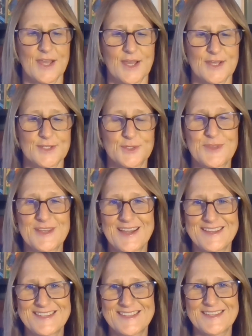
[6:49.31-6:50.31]
So the
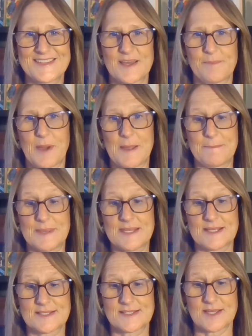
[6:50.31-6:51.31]
idea is that by
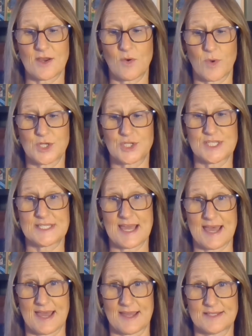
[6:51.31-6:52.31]
meeting Sarah where she's
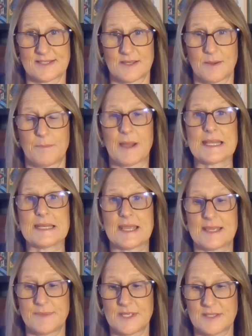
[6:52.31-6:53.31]
at, by
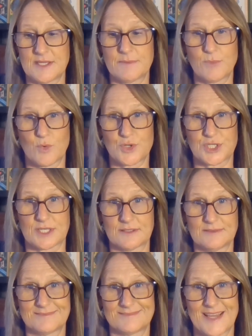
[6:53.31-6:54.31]
naming the
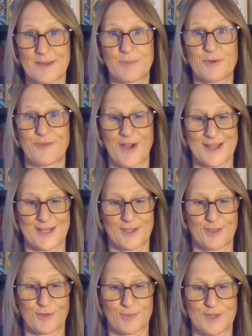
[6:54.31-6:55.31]
emotion and providing
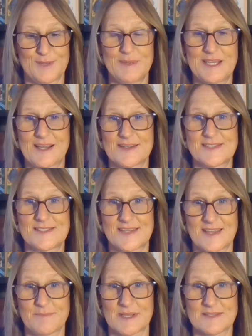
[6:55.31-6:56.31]
3 because
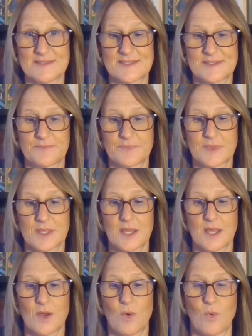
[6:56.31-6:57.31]
statements
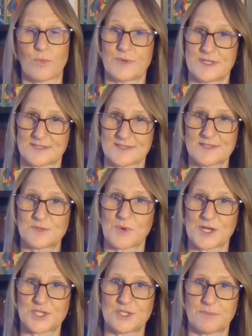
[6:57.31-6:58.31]
or reasons
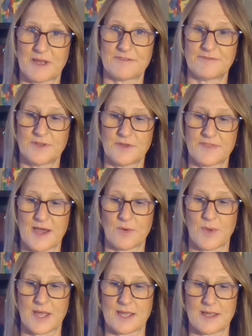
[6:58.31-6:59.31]
why she might feel that
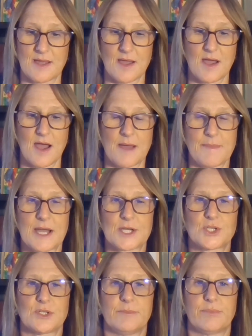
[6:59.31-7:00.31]
way, I'm
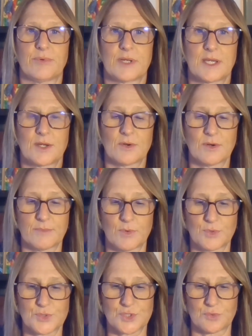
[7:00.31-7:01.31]
actually bringing her emotional